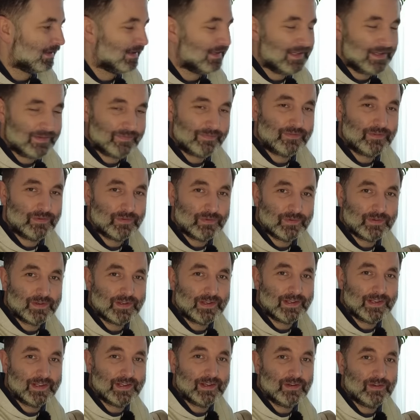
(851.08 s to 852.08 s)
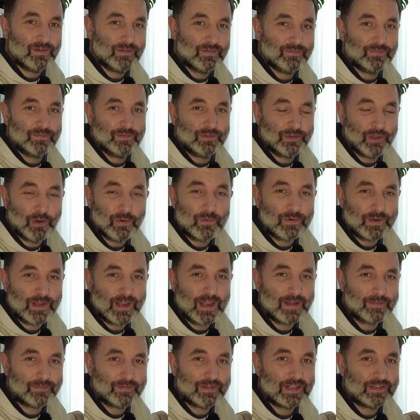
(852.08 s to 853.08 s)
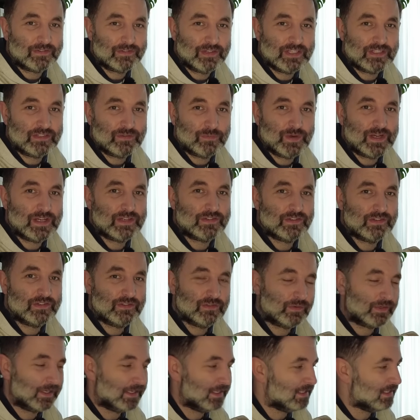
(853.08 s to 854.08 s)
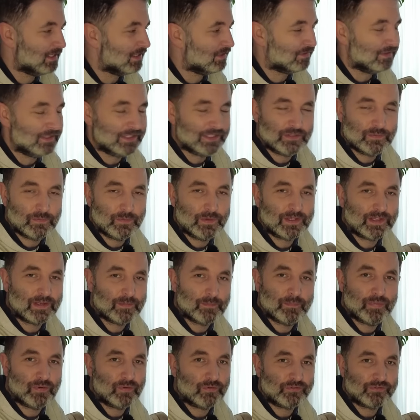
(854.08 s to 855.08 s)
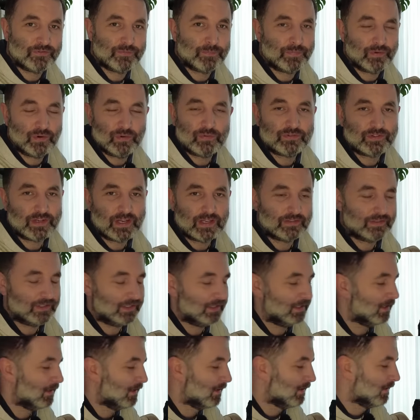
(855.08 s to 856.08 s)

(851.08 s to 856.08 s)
if you don't have that situation, you can easily do it in post-processing.